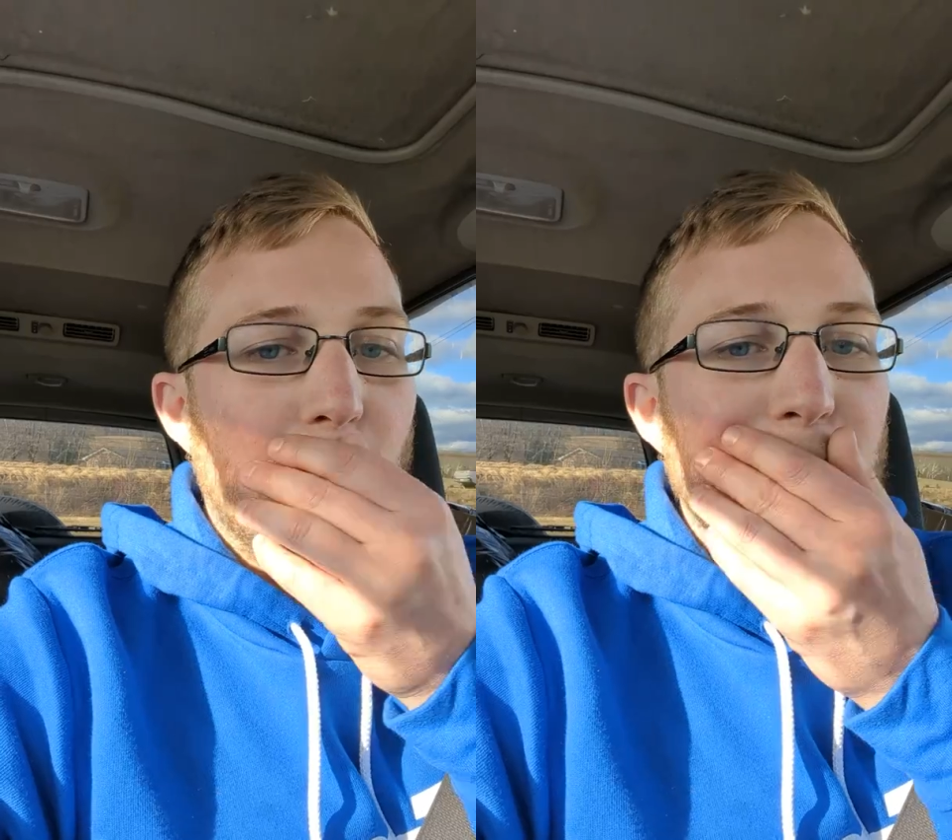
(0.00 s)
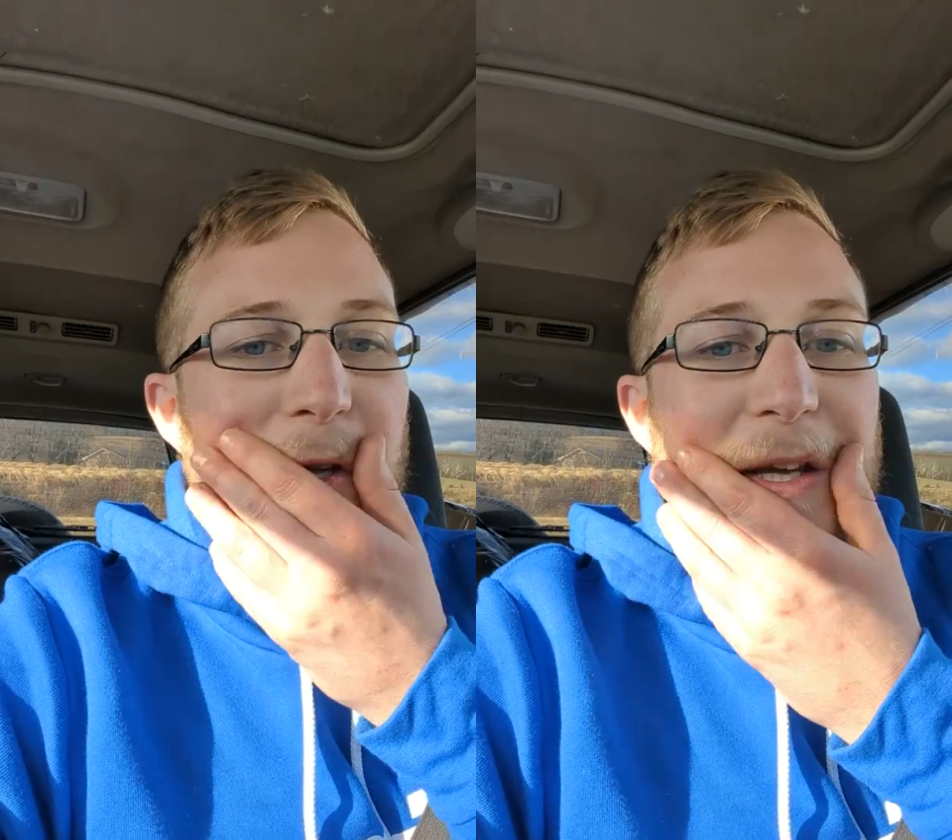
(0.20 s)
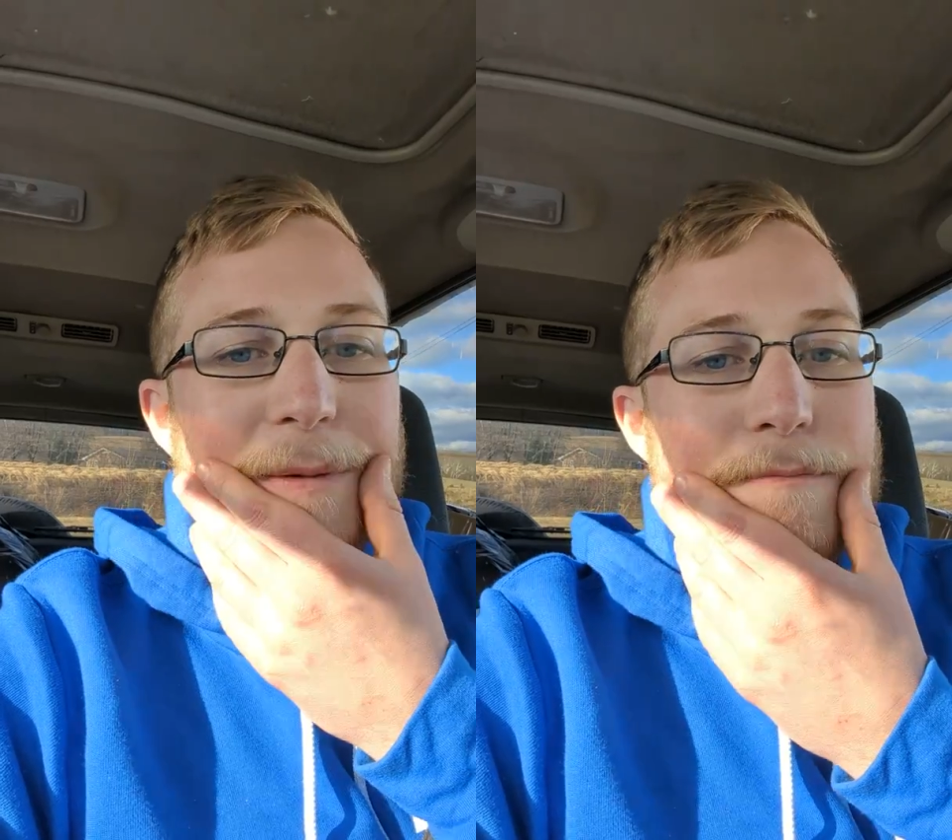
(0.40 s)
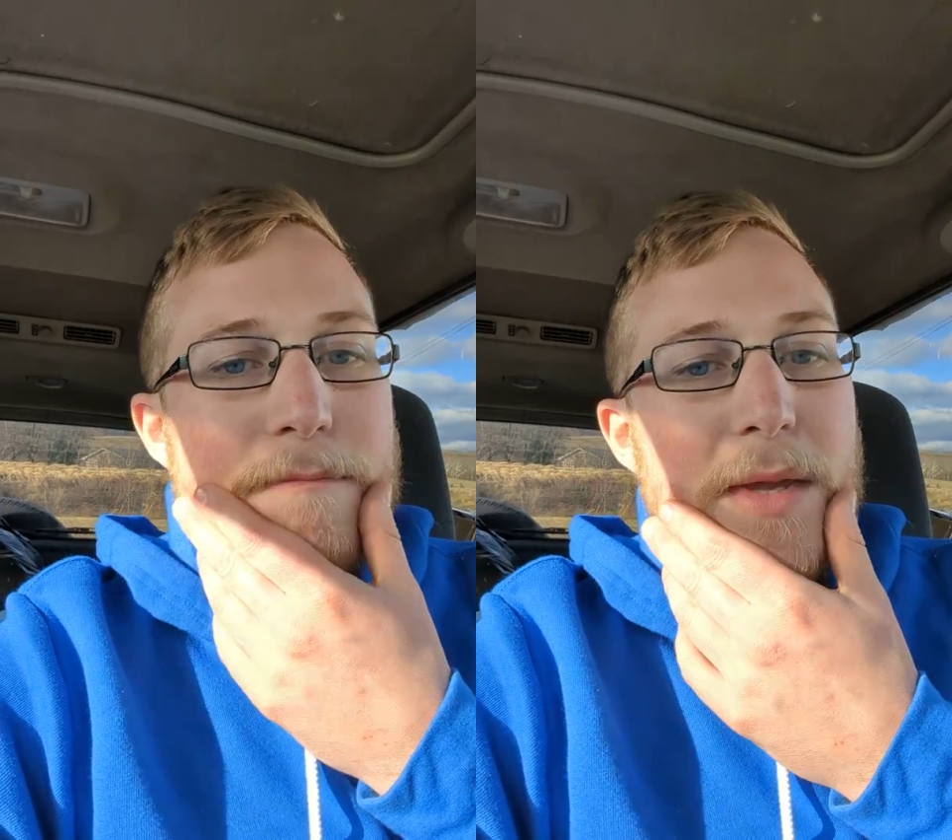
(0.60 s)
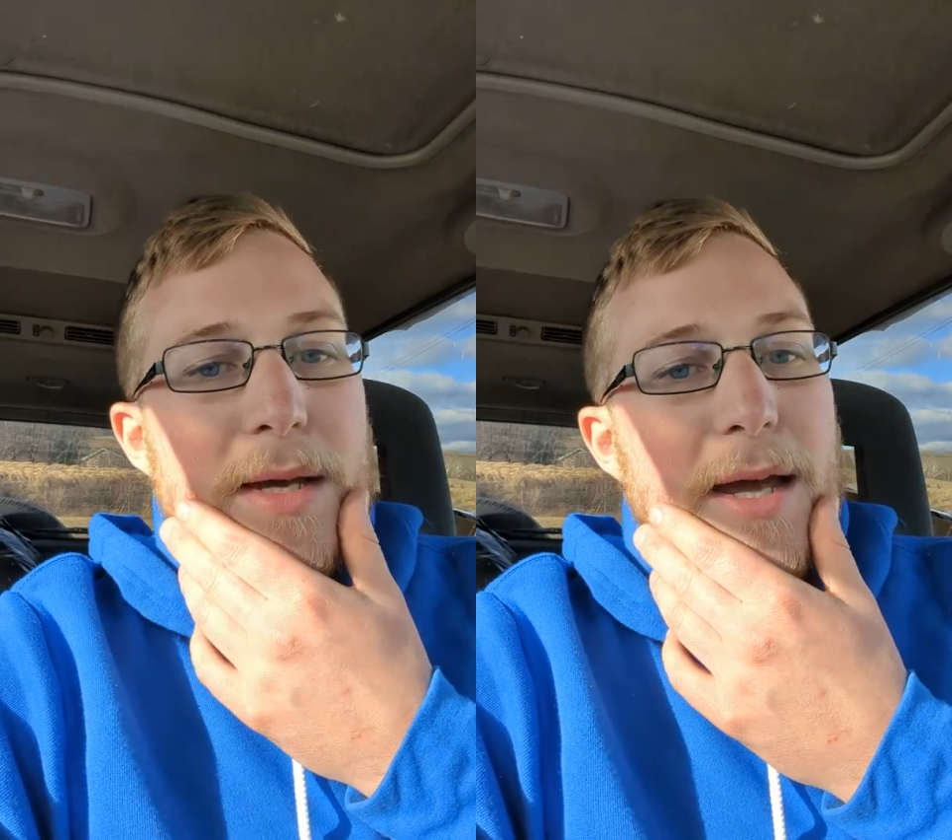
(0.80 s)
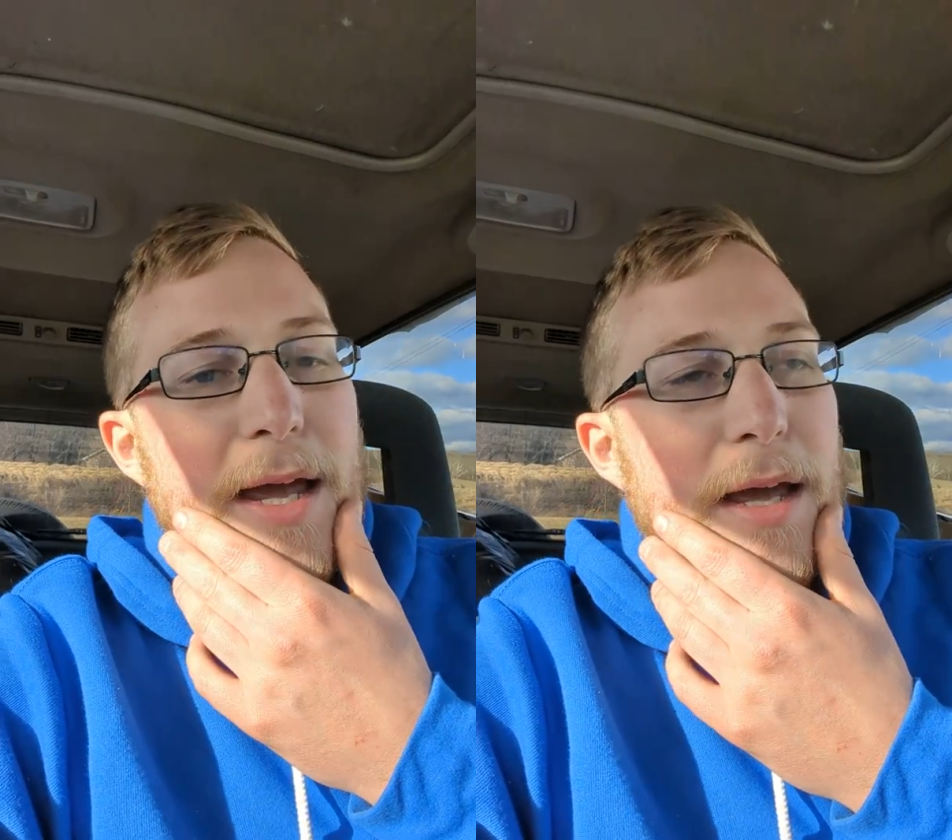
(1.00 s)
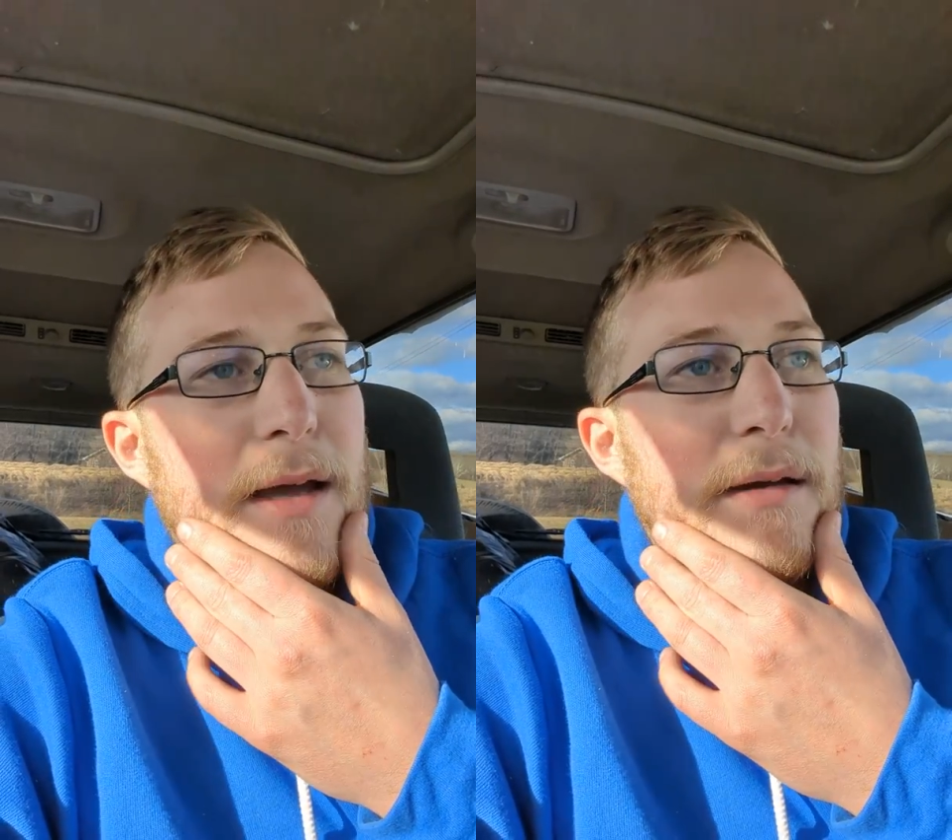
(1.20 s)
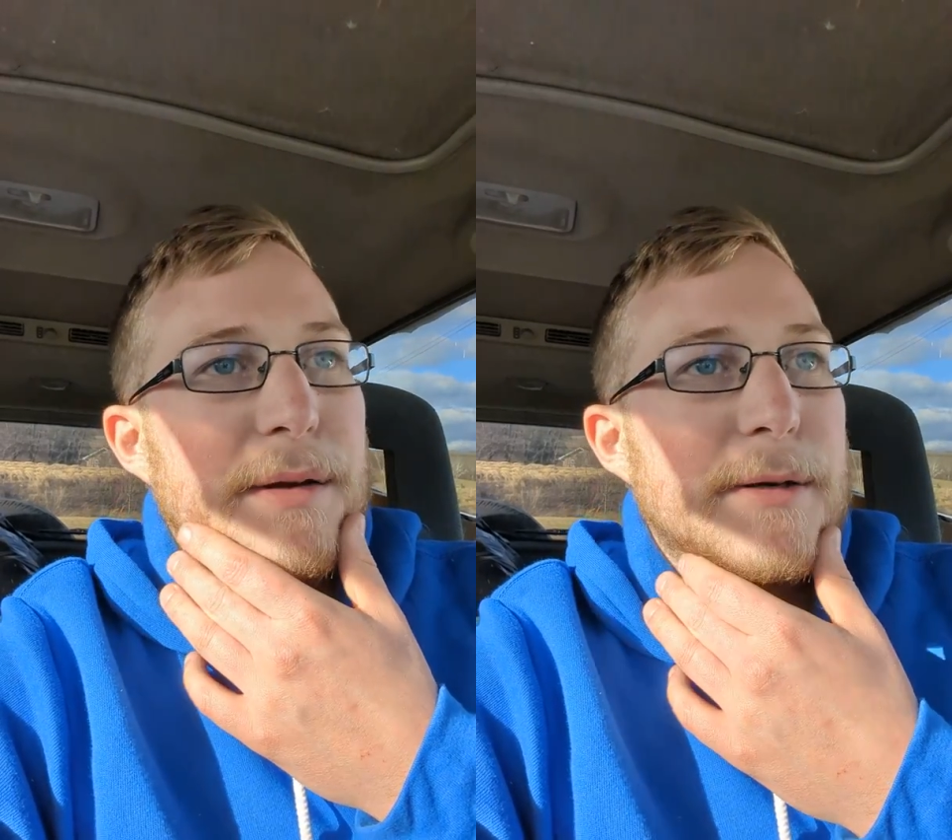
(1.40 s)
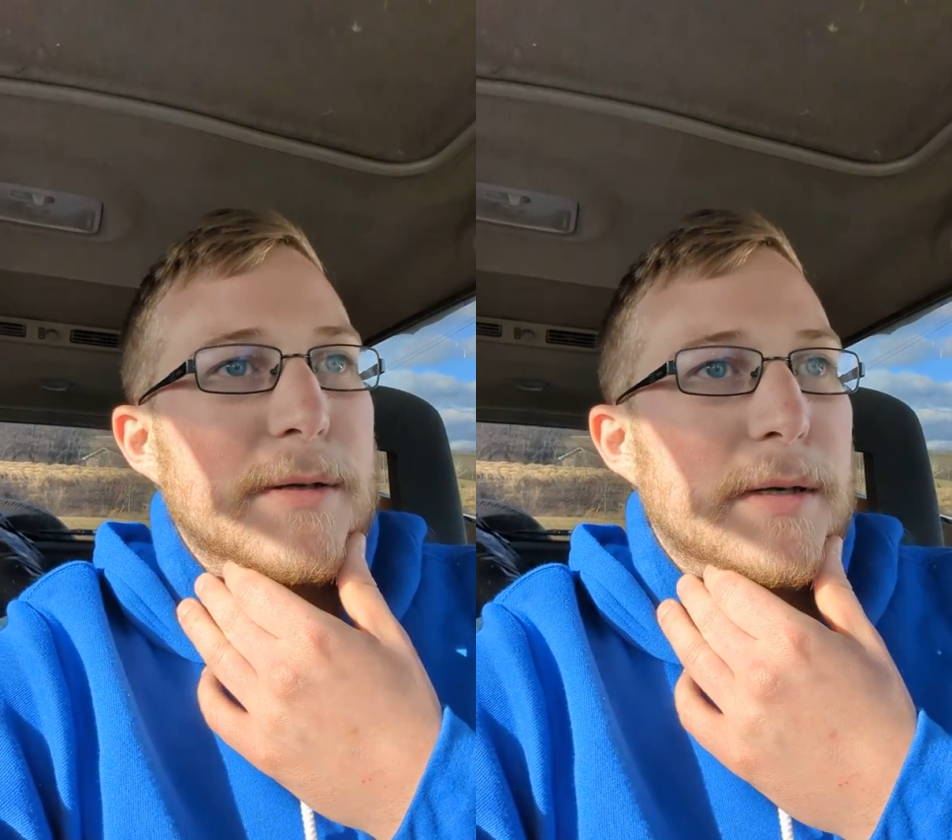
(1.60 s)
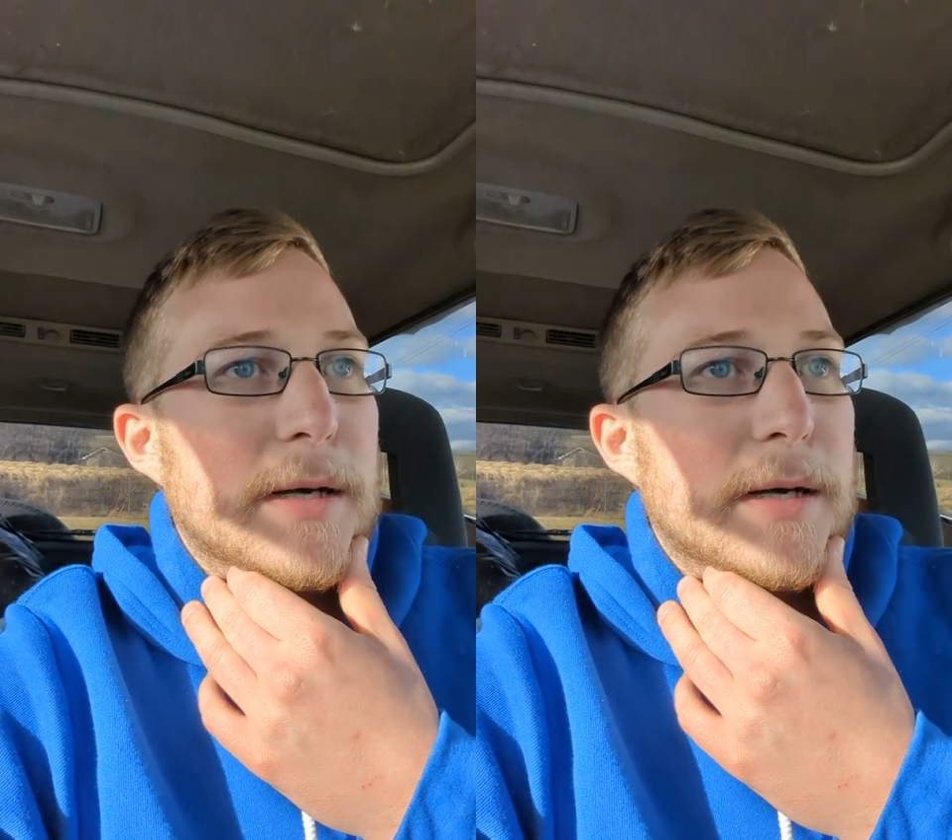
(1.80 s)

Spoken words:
only, and